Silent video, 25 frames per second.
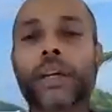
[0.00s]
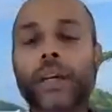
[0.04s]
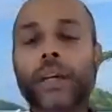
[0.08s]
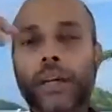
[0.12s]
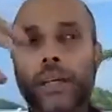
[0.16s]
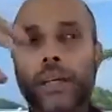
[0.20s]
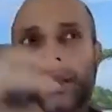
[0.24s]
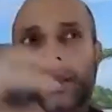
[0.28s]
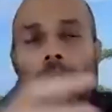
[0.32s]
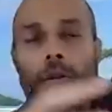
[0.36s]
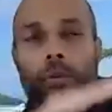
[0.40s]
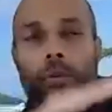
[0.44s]

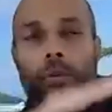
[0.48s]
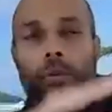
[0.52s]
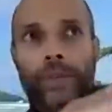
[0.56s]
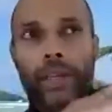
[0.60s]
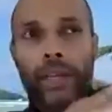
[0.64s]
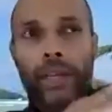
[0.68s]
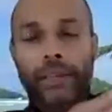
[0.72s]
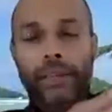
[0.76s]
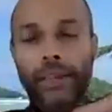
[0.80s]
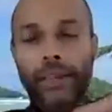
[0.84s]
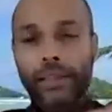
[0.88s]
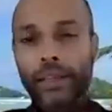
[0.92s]

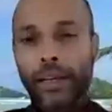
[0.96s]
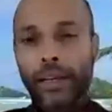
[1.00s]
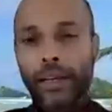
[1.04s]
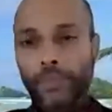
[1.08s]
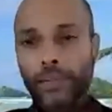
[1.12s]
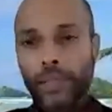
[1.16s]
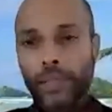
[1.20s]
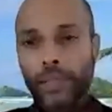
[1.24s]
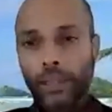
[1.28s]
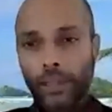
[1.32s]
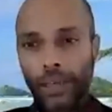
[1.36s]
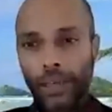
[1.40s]
that comes
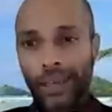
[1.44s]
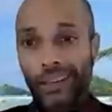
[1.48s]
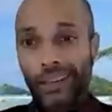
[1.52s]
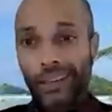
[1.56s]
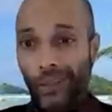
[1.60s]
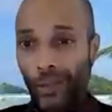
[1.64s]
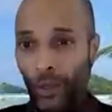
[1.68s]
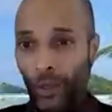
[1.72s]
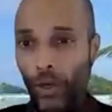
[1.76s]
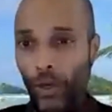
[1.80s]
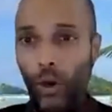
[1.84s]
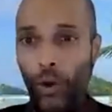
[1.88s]
at like
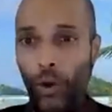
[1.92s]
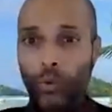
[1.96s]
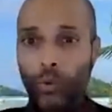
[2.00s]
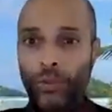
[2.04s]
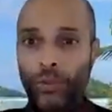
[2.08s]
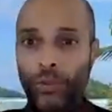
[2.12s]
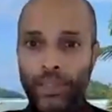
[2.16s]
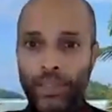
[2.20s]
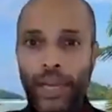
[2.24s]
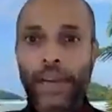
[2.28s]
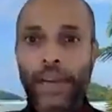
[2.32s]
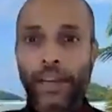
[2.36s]
no
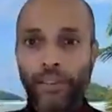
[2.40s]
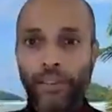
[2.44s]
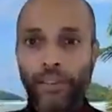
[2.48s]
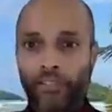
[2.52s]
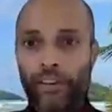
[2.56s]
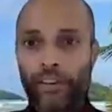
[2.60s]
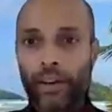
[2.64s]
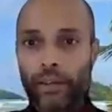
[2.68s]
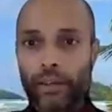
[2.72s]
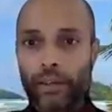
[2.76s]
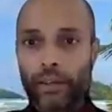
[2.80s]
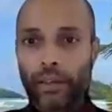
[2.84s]
side
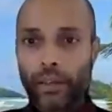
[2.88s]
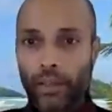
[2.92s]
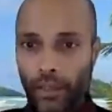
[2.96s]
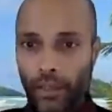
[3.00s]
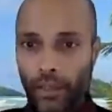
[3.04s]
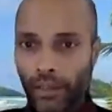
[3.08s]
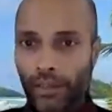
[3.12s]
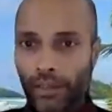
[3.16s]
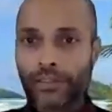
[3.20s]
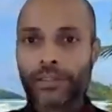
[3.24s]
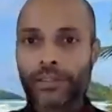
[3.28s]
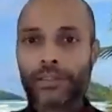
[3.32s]
effect
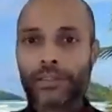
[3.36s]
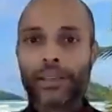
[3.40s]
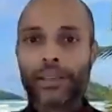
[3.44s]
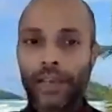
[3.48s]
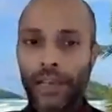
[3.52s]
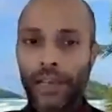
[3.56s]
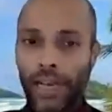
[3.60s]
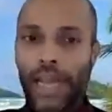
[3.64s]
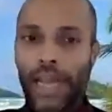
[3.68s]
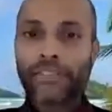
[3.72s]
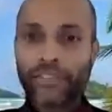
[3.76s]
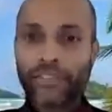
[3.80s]
is
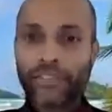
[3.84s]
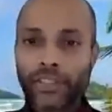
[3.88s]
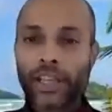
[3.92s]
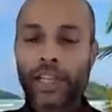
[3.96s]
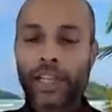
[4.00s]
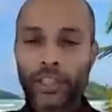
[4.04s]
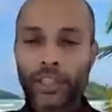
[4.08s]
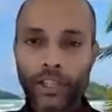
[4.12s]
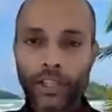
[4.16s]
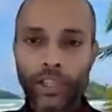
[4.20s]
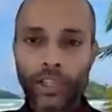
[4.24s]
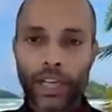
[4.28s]

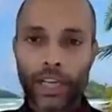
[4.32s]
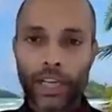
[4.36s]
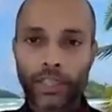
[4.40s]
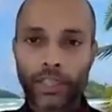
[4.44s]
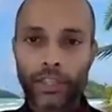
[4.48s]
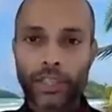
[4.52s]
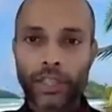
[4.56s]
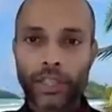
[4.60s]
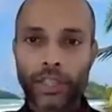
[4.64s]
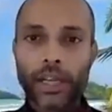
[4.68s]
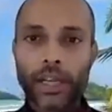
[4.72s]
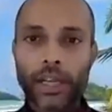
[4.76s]
lifestyle
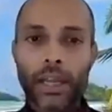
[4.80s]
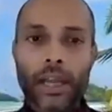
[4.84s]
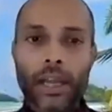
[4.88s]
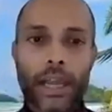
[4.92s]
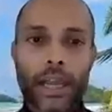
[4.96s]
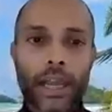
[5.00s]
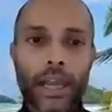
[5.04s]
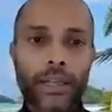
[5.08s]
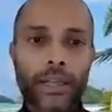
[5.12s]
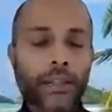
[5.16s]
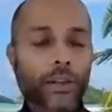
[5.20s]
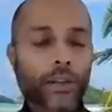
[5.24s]
change.
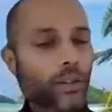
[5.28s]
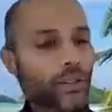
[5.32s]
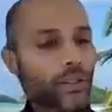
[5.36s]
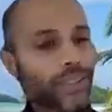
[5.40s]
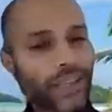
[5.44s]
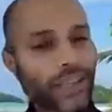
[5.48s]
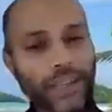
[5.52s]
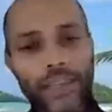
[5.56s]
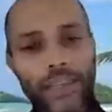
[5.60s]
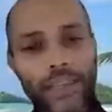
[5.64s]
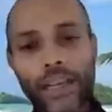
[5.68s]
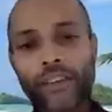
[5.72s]
And there is
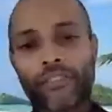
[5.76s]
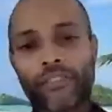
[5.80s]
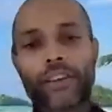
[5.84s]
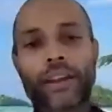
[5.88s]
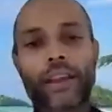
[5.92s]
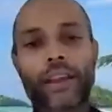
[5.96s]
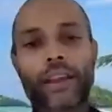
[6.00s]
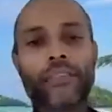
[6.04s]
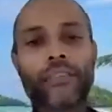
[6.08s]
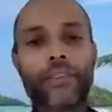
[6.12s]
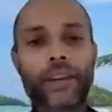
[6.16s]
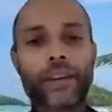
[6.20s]
enough
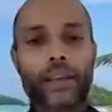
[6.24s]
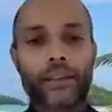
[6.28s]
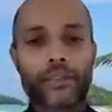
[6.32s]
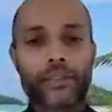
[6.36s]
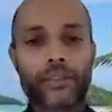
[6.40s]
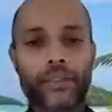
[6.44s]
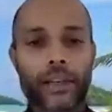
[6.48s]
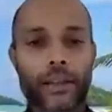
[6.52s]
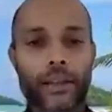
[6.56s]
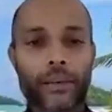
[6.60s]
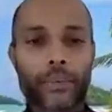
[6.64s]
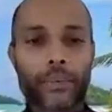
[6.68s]
evidence.
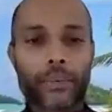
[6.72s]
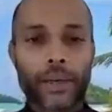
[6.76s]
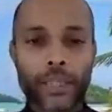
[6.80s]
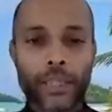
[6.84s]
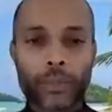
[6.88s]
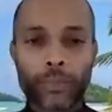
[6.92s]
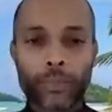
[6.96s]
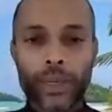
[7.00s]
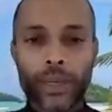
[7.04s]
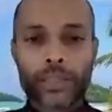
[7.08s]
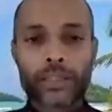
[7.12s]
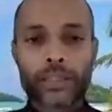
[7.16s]
And I mean,
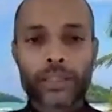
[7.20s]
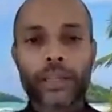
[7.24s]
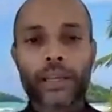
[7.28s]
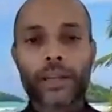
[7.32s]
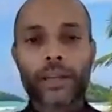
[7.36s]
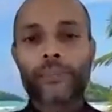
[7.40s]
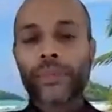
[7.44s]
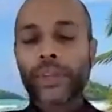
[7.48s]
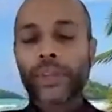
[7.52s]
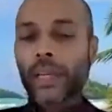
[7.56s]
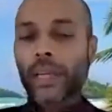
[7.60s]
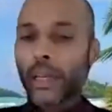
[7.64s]
especially,
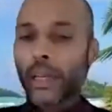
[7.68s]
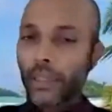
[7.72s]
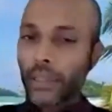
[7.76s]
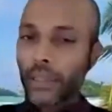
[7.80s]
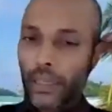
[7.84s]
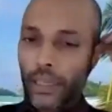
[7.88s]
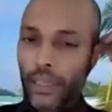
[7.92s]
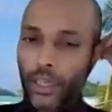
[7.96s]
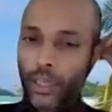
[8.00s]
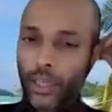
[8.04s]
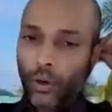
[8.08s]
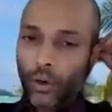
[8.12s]

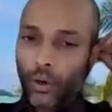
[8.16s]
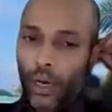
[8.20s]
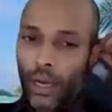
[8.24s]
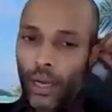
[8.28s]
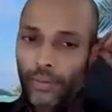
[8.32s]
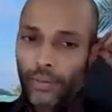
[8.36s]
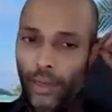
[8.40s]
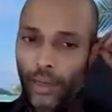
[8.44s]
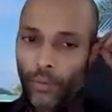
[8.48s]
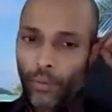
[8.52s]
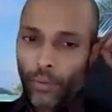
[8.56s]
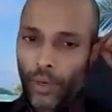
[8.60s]

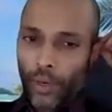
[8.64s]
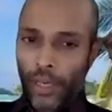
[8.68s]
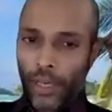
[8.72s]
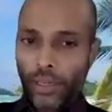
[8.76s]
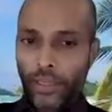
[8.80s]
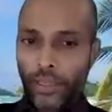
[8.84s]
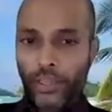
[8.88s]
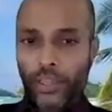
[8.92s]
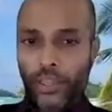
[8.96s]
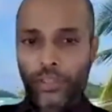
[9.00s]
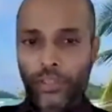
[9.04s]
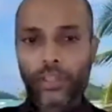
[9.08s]
I want to
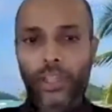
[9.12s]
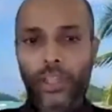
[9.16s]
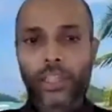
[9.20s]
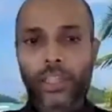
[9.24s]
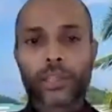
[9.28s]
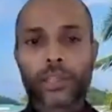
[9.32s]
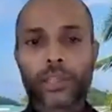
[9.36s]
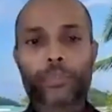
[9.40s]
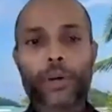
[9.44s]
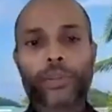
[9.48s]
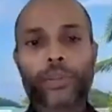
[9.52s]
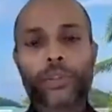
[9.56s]
just touch
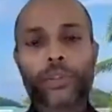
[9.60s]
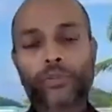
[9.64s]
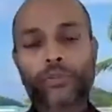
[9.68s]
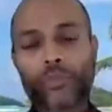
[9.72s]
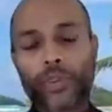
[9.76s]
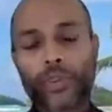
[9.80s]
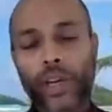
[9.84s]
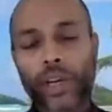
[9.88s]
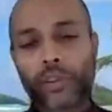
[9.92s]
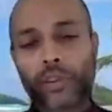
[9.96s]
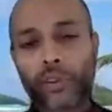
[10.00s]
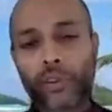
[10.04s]
upon this
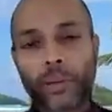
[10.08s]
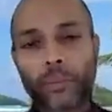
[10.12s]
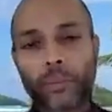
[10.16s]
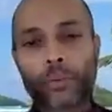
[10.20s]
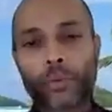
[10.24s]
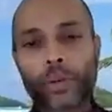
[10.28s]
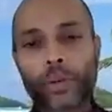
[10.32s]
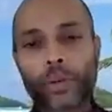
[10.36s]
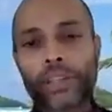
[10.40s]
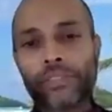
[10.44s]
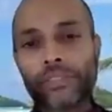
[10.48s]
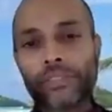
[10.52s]
very, very
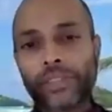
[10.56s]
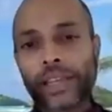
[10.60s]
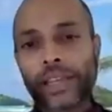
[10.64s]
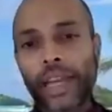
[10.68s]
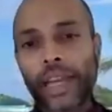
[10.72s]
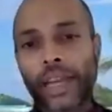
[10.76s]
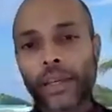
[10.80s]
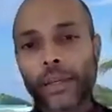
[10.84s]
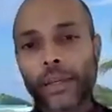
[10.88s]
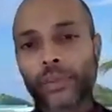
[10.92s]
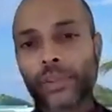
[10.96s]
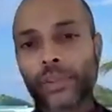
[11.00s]
briefly.
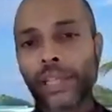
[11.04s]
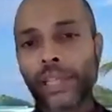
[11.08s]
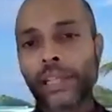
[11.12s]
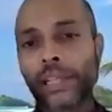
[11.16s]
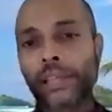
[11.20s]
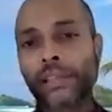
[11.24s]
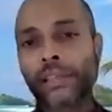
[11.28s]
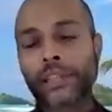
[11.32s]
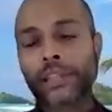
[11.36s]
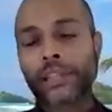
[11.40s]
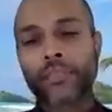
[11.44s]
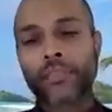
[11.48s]

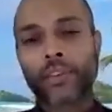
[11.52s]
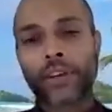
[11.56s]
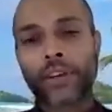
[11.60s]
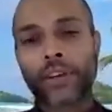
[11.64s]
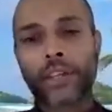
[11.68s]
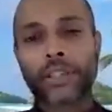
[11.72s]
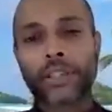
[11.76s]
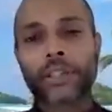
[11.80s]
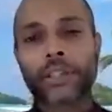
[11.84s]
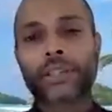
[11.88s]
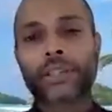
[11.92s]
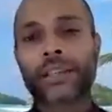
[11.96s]
Endothelial
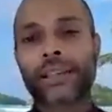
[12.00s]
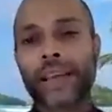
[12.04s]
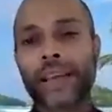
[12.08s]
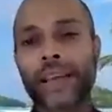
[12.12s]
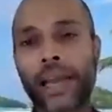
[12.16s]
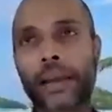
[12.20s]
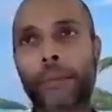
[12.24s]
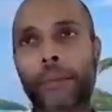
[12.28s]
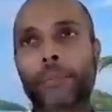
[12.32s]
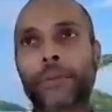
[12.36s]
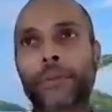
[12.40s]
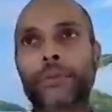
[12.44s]
dysfunction that
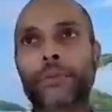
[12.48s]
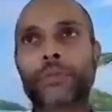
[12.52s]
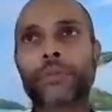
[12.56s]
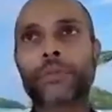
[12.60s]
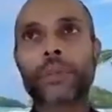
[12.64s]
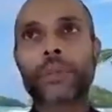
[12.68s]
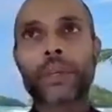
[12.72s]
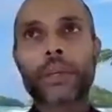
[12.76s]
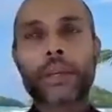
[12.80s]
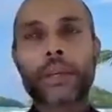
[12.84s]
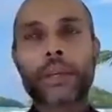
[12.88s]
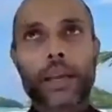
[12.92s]
happens,
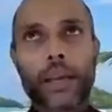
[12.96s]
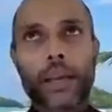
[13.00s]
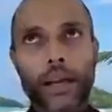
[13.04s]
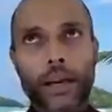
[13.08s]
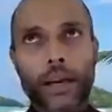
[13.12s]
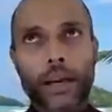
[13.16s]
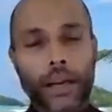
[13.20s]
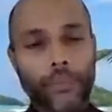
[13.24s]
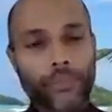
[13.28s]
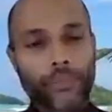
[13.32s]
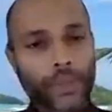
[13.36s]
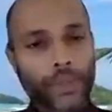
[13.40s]

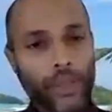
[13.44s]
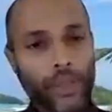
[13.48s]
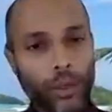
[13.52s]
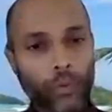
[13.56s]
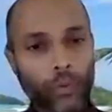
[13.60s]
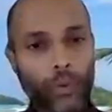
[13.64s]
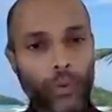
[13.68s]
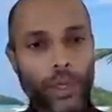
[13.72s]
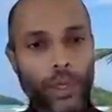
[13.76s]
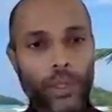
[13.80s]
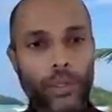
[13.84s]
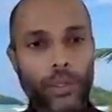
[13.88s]

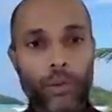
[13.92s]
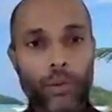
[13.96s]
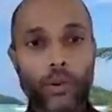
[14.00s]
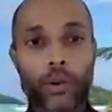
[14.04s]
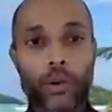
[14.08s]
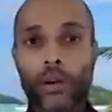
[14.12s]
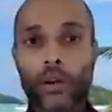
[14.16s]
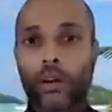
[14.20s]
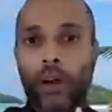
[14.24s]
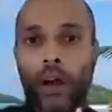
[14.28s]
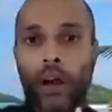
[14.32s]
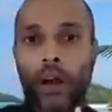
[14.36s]
when you
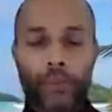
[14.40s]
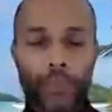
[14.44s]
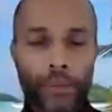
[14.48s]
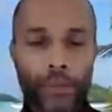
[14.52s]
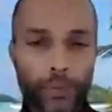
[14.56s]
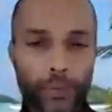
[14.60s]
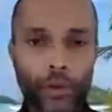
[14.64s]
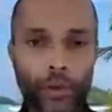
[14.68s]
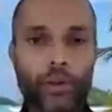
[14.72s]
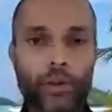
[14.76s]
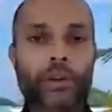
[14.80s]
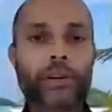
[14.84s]
are an omnivore
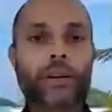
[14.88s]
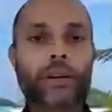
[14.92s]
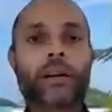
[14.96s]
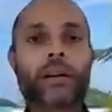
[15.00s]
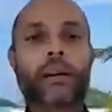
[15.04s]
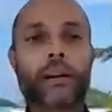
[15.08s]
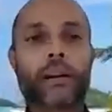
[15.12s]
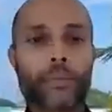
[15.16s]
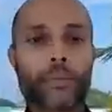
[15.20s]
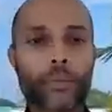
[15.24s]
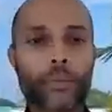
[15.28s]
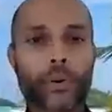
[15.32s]
or a
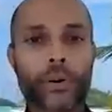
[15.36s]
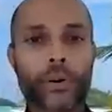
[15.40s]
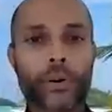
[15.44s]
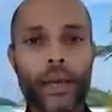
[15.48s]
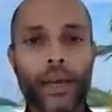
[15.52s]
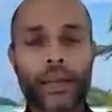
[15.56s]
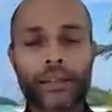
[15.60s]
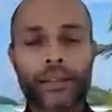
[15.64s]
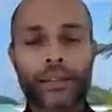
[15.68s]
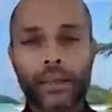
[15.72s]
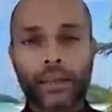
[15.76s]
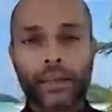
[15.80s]
carnivore,
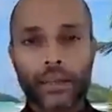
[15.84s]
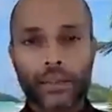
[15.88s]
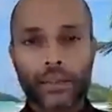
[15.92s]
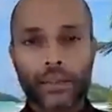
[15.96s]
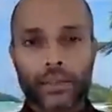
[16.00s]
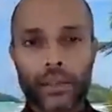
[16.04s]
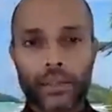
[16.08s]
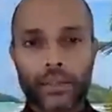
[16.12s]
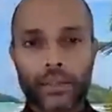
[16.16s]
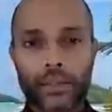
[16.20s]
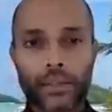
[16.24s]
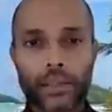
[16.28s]
I think
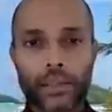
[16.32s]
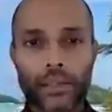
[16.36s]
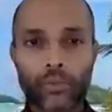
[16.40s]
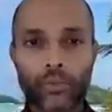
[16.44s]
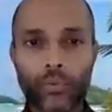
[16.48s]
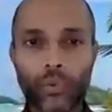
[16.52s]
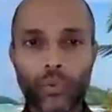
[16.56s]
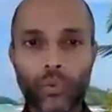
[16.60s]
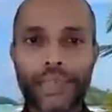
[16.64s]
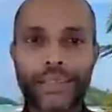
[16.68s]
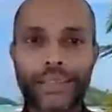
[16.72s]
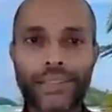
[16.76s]
it's
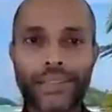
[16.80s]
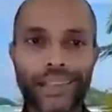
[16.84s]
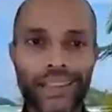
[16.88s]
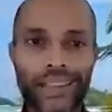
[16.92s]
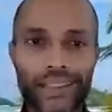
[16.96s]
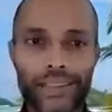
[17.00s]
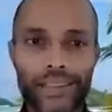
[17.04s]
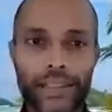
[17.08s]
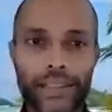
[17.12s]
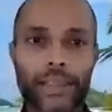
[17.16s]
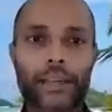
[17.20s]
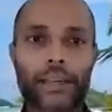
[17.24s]
really
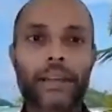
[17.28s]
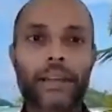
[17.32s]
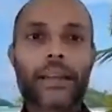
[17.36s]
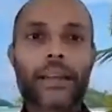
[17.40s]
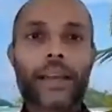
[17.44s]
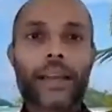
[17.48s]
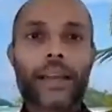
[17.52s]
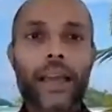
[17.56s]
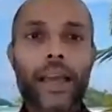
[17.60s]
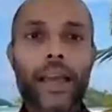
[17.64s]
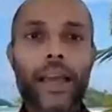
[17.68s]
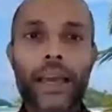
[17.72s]
telling.
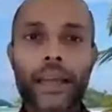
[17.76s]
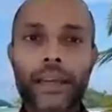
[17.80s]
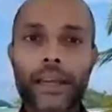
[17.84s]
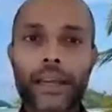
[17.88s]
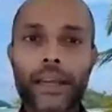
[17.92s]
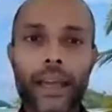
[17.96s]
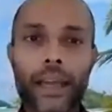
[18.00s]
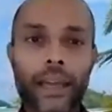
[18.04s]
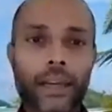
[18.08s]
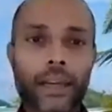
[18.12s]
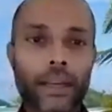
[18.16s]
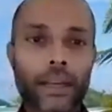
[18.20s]
And
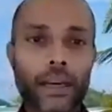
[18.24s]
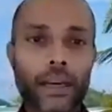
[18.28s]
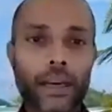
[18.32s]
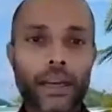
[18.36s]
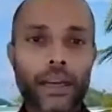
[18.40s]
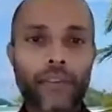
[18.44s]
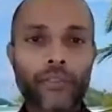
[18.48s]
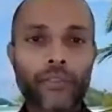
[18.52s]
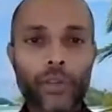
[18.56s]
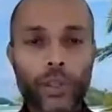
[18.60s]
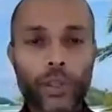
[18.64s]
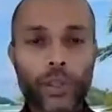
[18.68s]

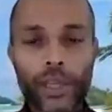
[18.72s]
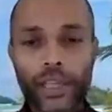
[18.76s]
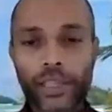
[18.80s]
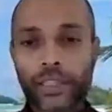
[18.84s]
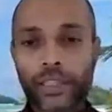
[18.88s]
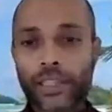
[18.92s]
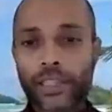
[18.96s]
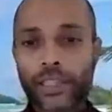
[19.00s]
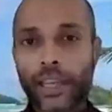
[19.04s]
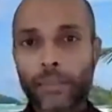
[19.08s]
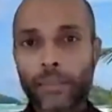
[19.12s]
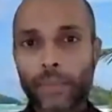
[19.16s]
if you look at
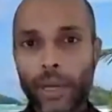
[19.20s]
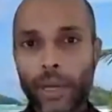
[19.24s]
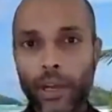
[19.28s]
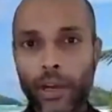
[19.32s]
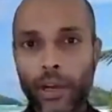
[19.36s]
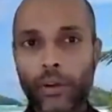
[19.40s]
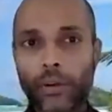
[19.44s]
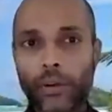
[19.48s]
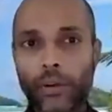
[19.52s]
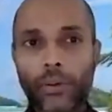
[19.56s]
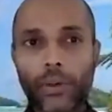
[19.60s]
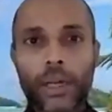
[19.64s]

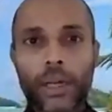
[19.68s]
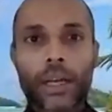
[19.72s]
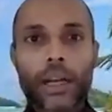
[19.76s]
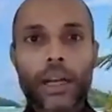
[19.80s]
TMAO,